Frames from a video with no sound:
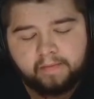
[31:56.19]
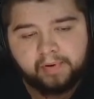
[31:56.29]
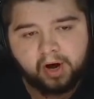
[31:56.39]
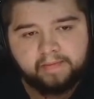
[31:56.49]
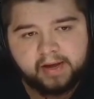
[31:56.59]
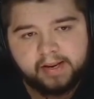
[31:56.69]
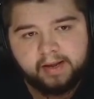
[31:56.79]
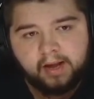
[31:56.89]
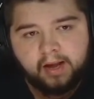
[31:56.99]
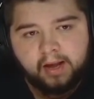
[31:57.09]
But, I mean,
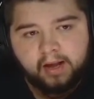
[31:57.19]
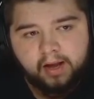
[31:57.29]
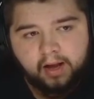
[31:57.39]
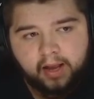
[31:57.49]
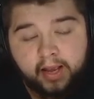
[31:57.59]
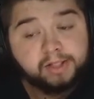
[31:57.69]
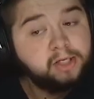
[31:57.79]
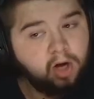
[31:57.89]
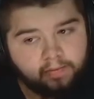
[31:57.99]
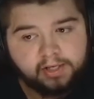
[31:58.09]
it is a
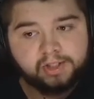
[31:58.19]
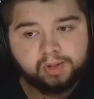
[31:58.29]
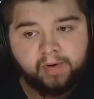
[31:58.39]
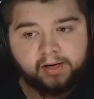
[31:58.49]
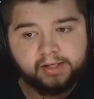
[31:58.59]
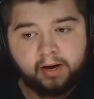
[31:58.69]
lot of money to spend,